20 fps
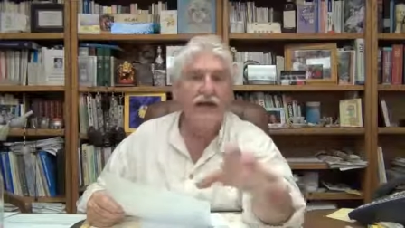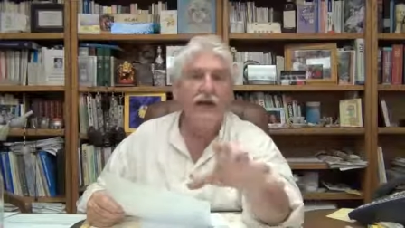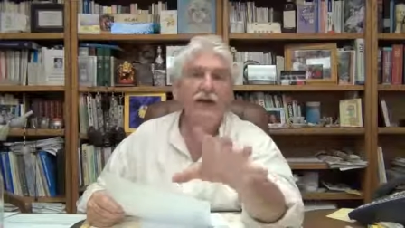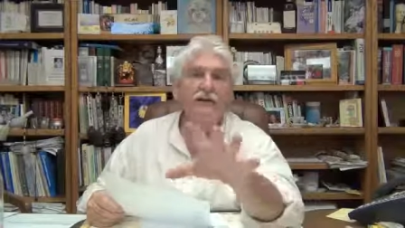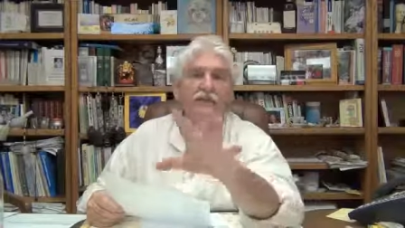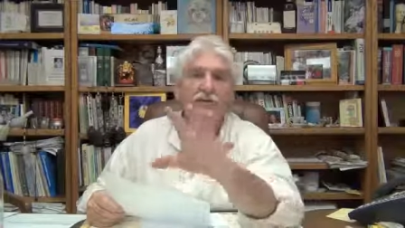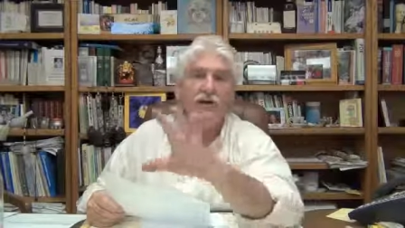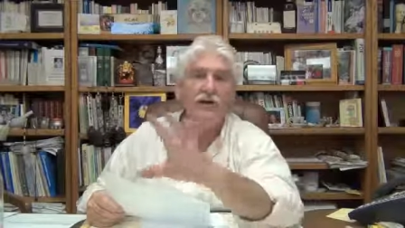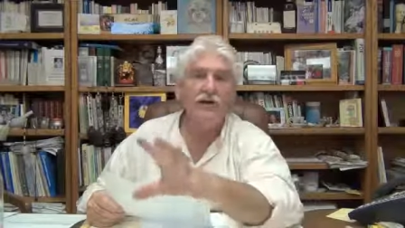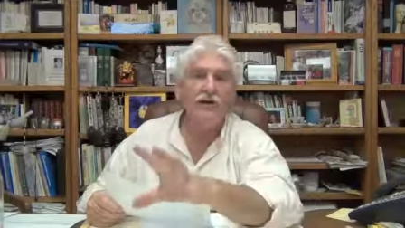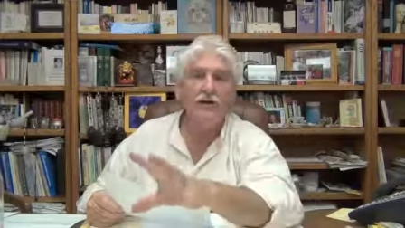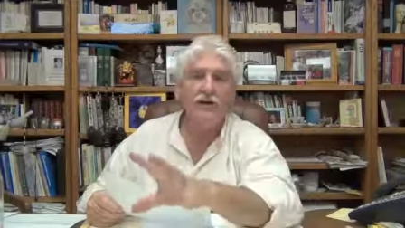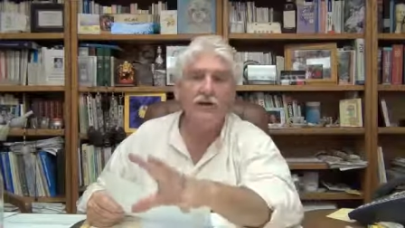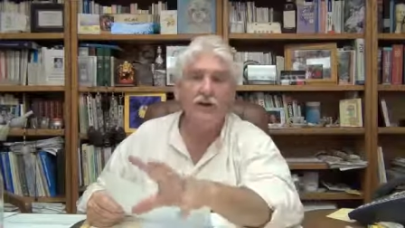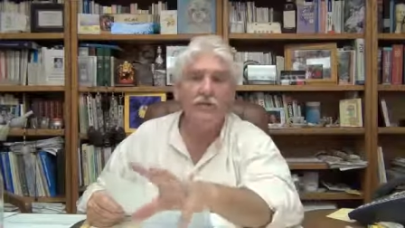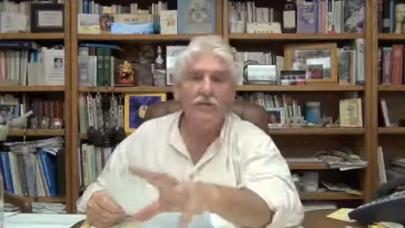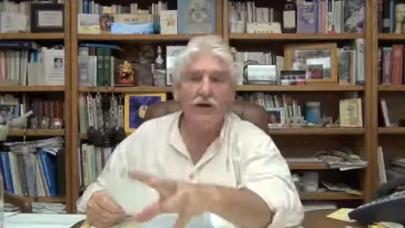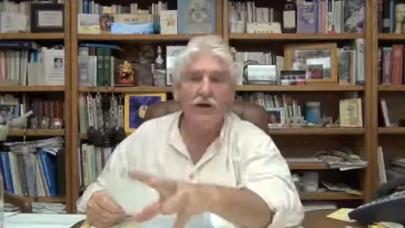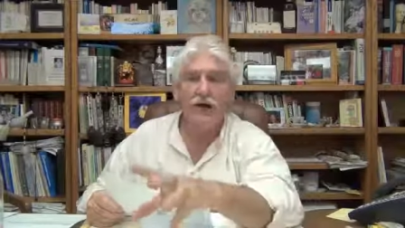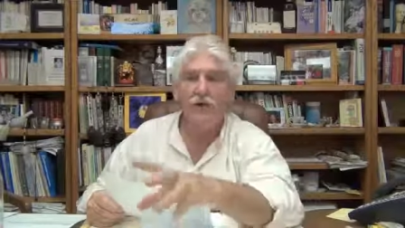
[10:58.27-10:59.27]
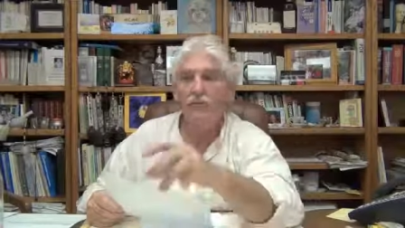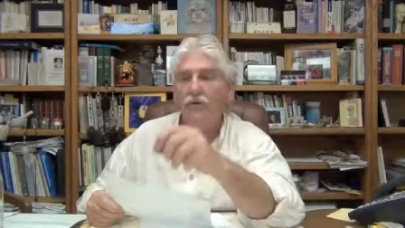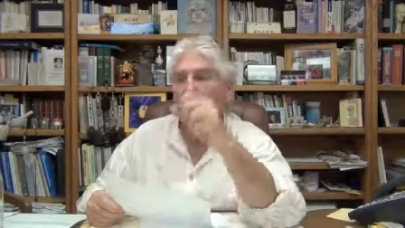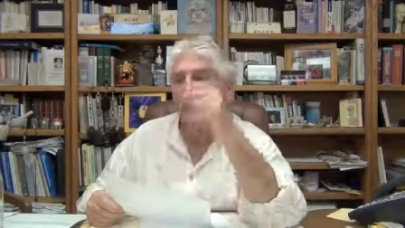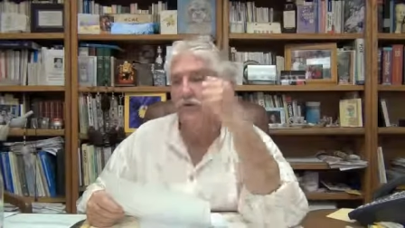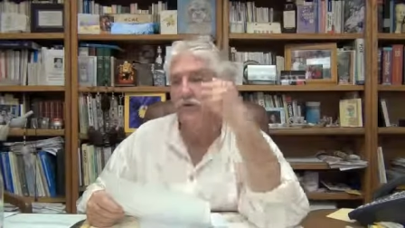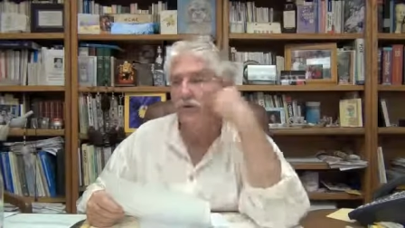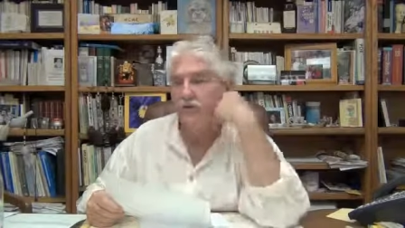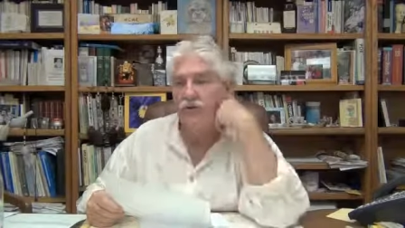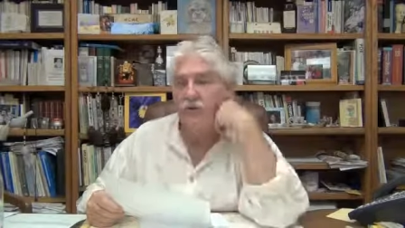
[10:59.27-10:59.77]
And if you look at her blood
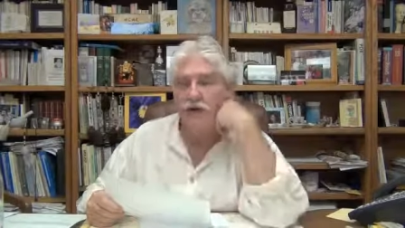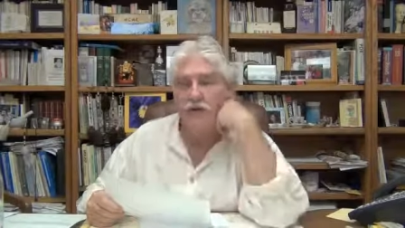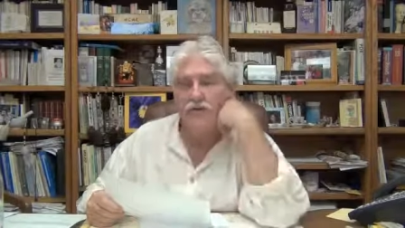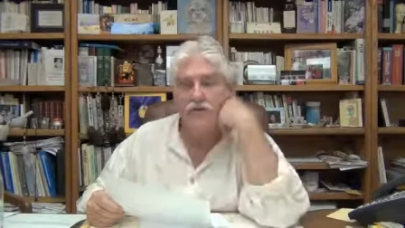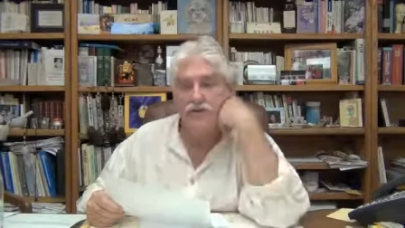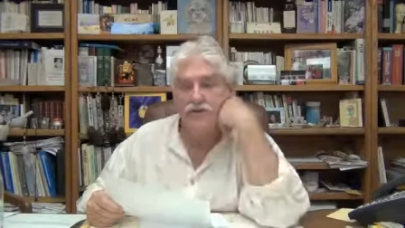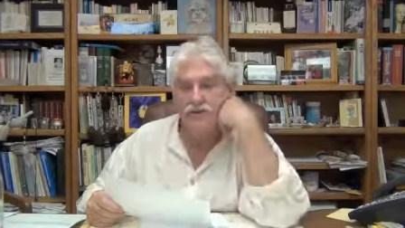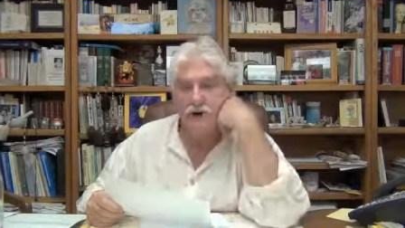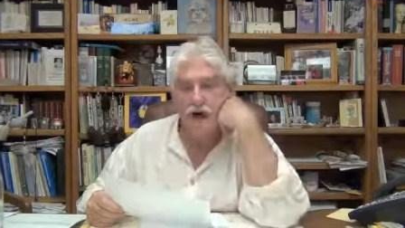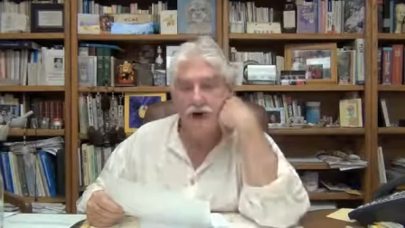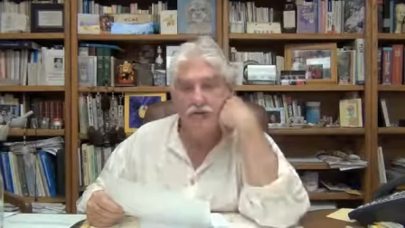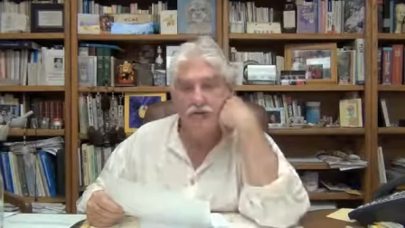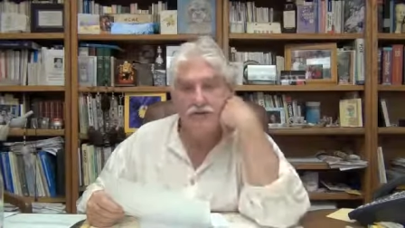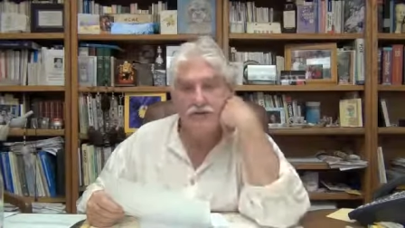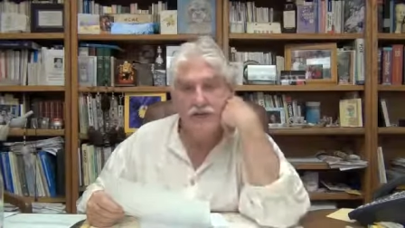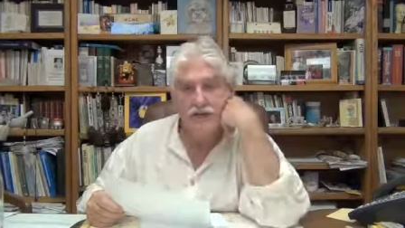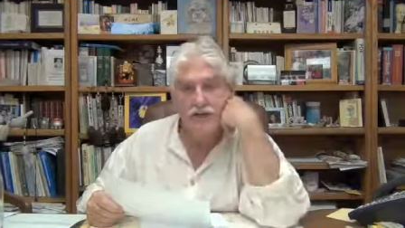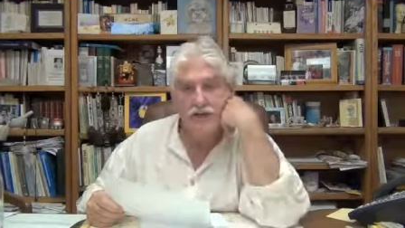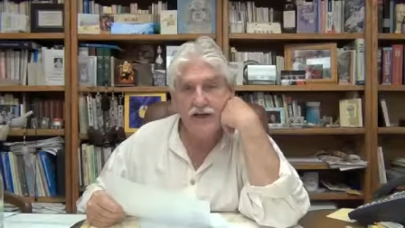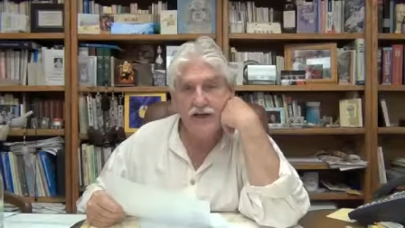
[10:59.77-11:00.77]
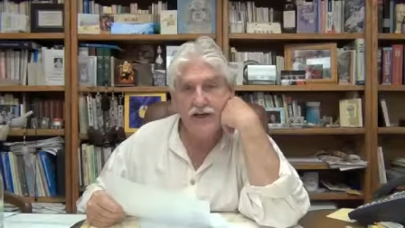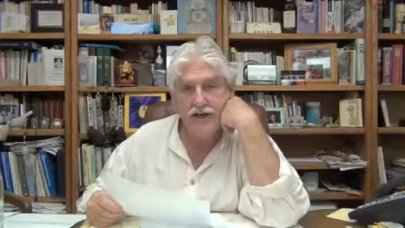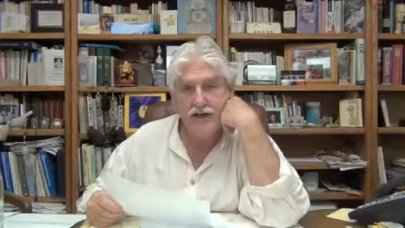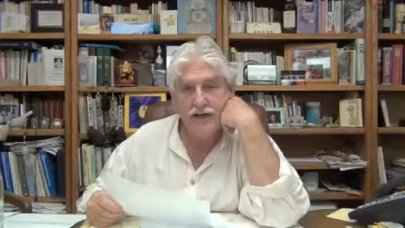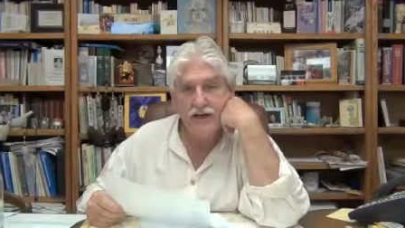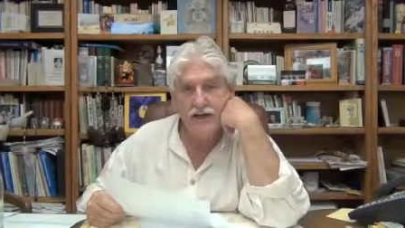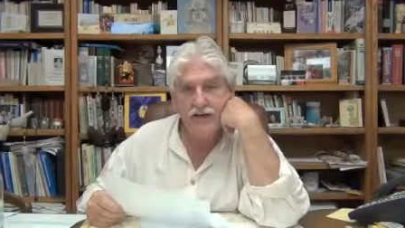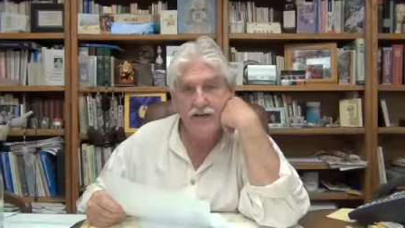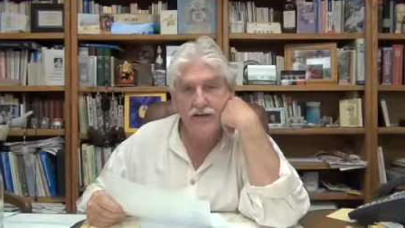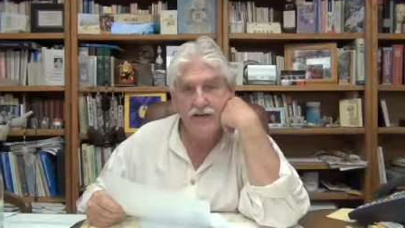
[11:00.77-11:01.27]
work, the thing that's off is
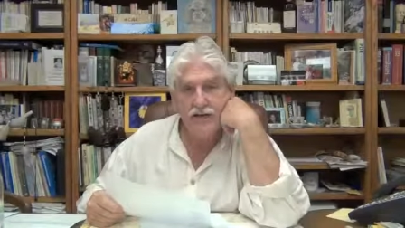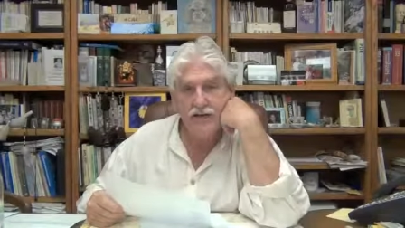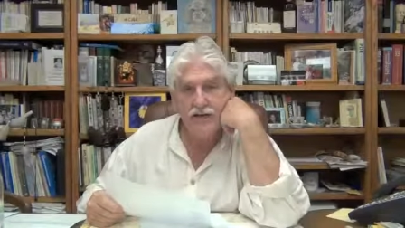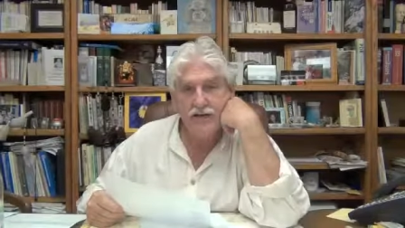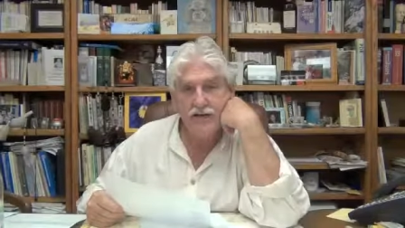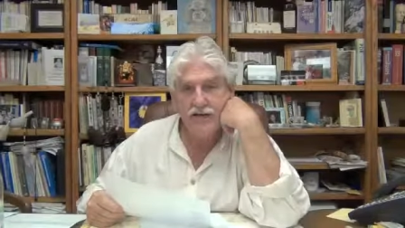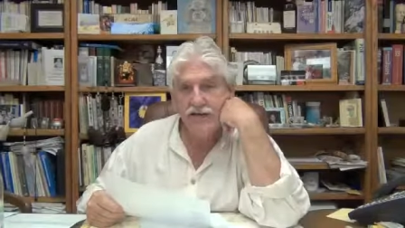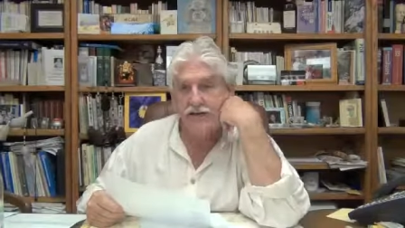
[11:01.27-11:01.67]
TSH.